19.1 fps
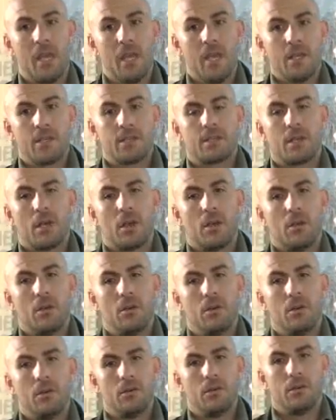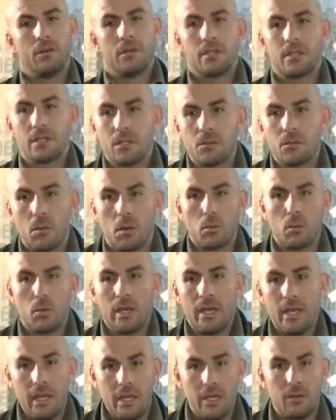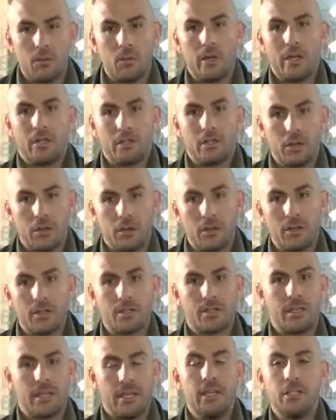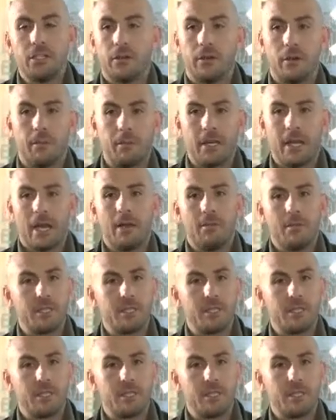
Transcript: So this is what we turned this thing into, and it became this